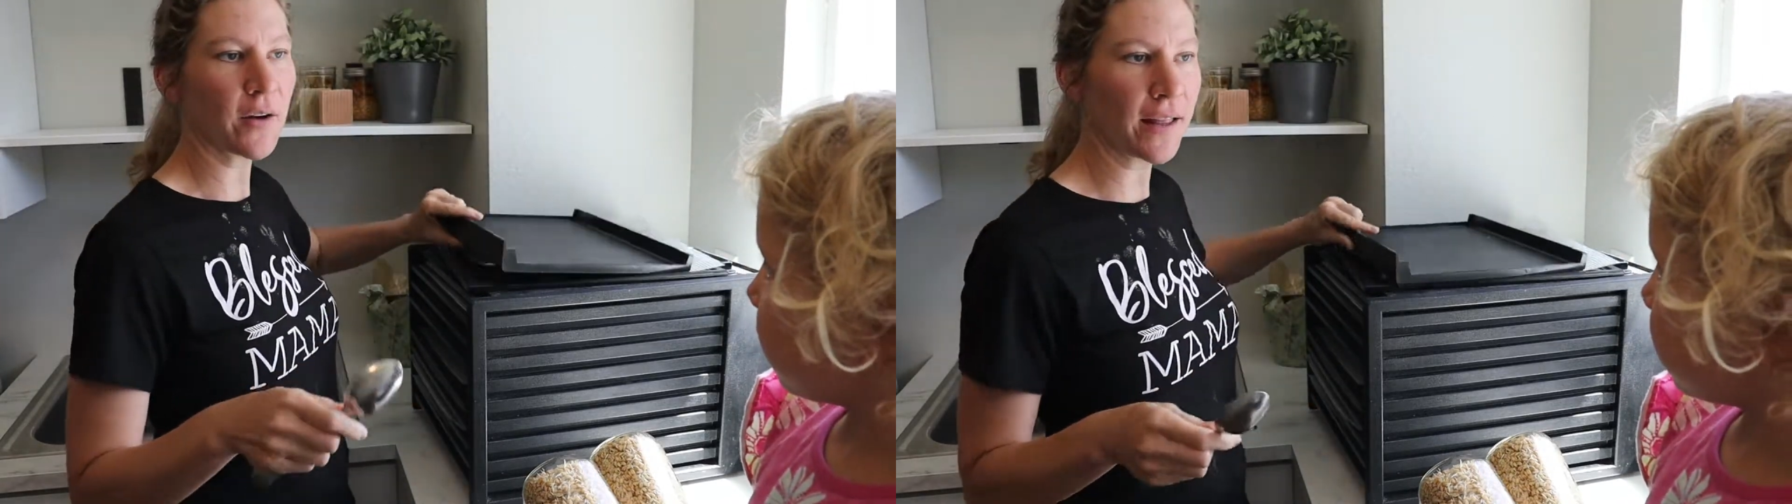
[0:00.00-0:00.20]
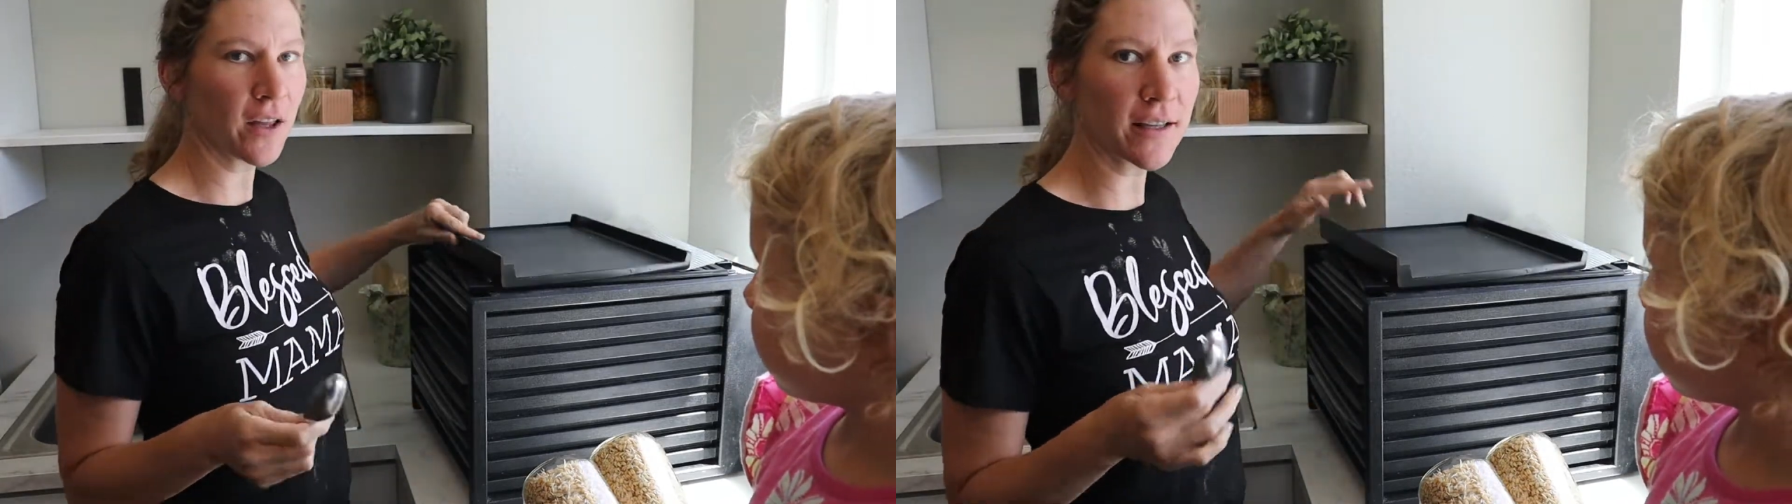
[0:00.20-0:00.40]

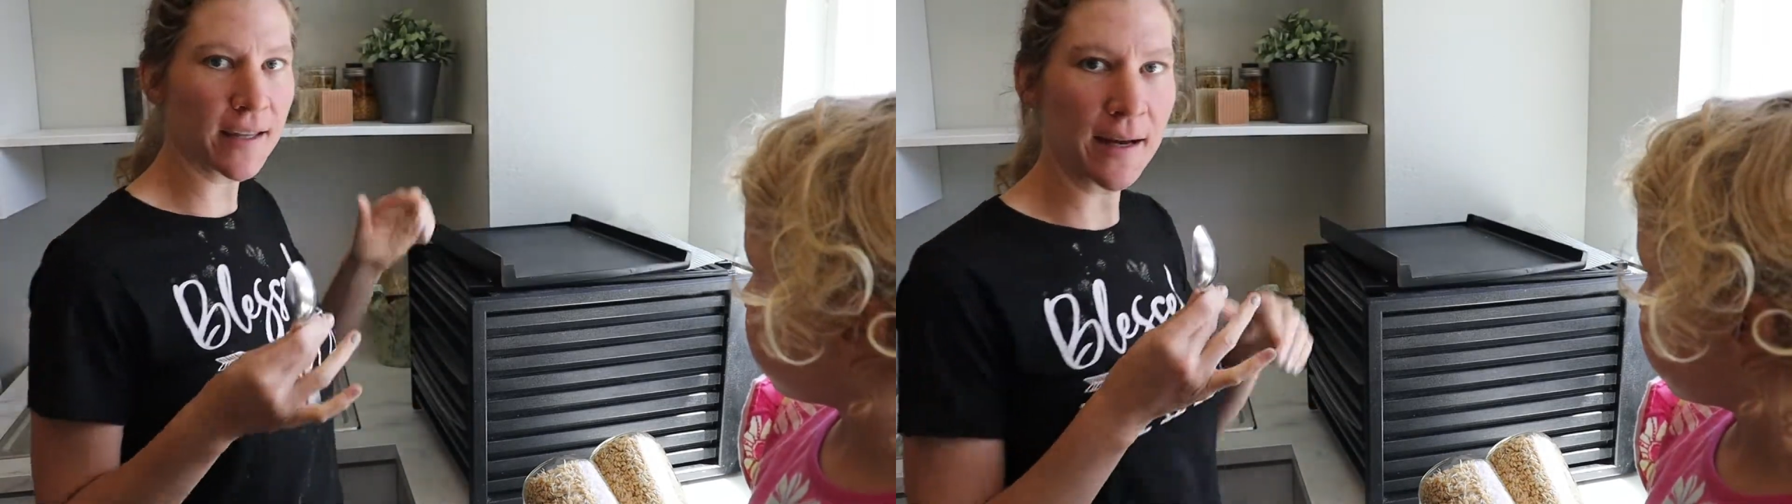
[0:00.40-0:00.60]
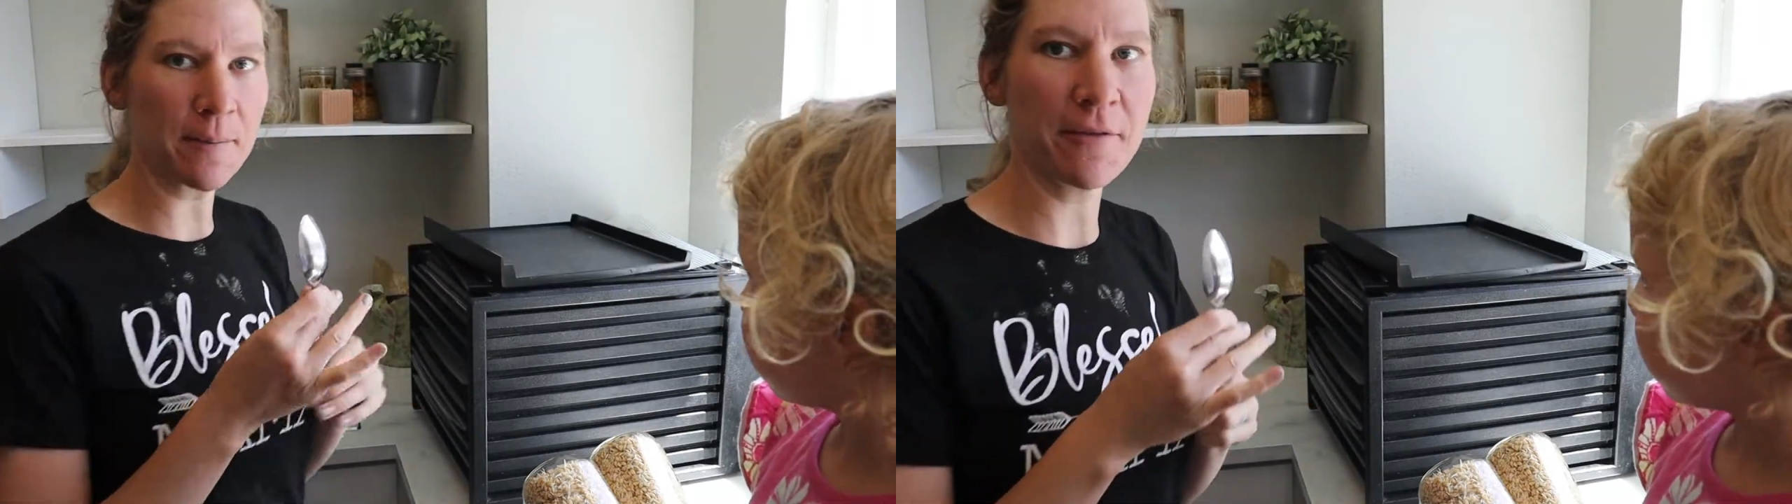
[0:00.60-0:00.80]
Okay, look at the
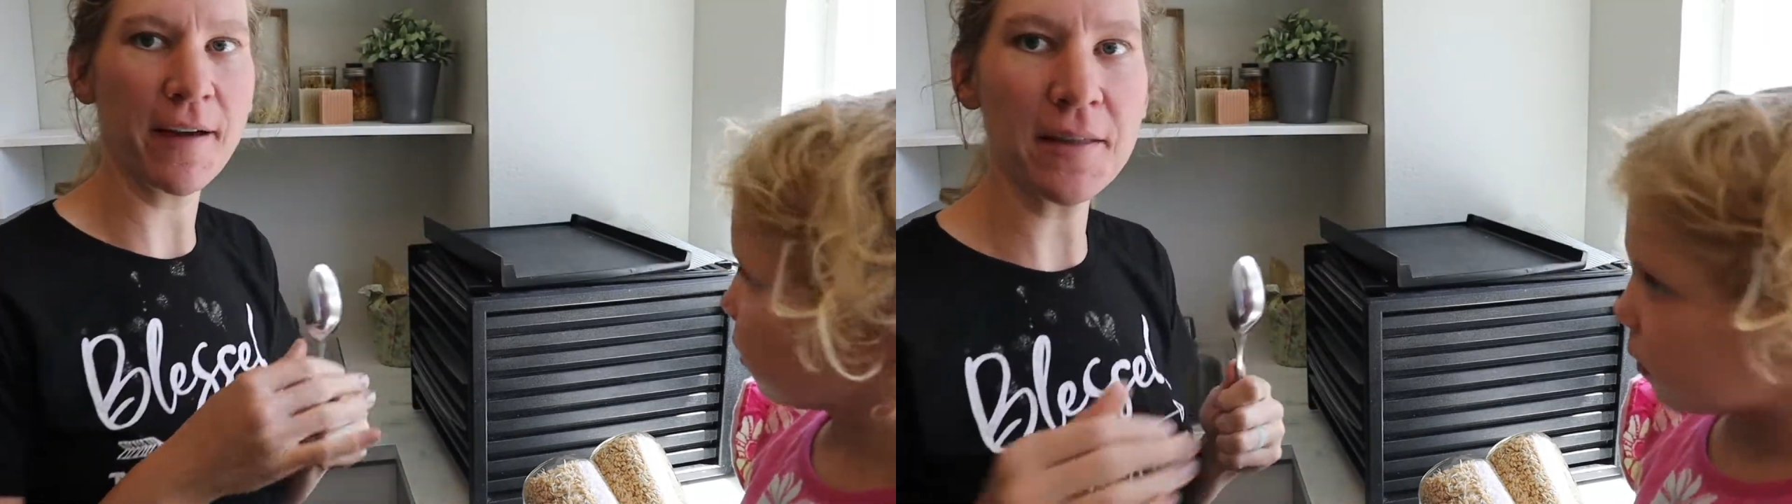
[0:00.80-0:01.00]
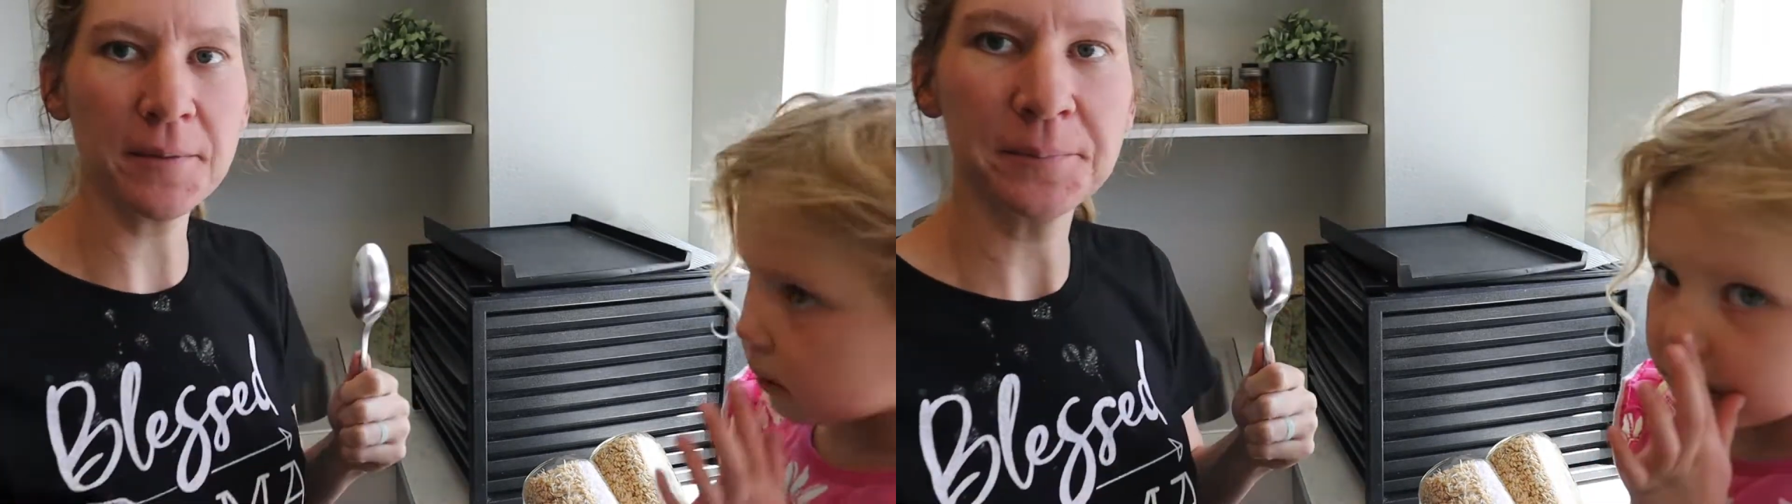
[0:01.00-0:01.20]
camera,
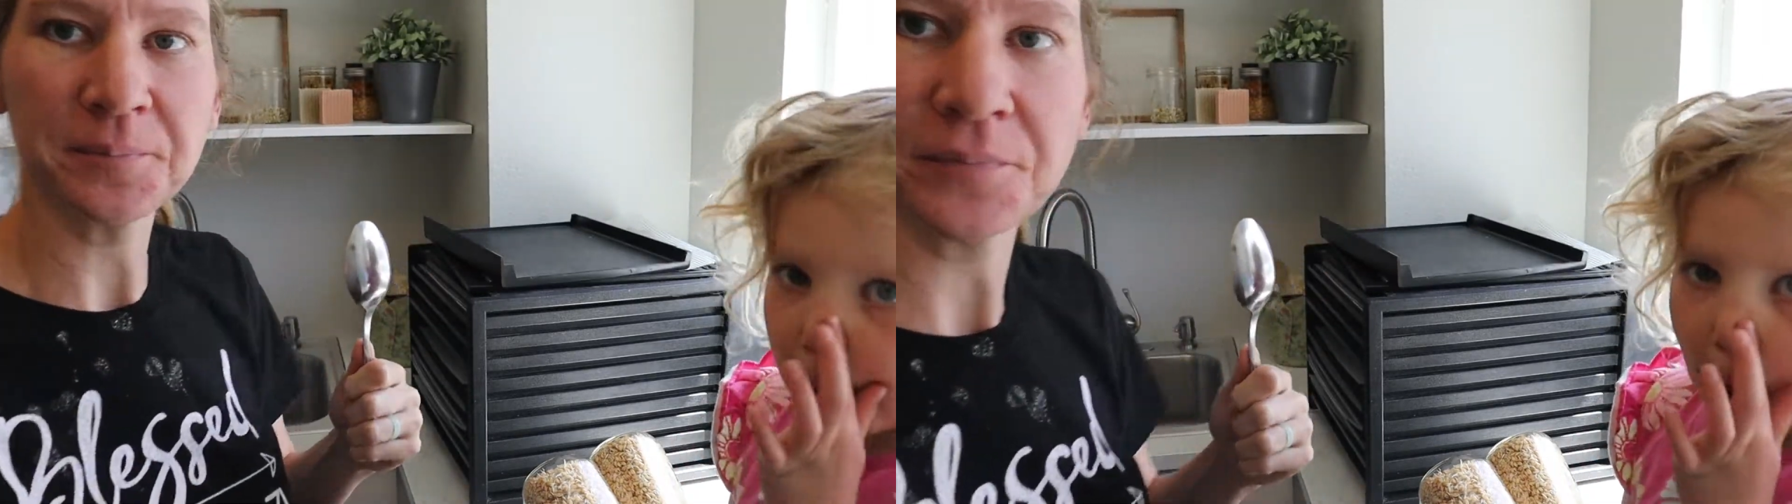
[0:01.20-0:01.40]
Faith.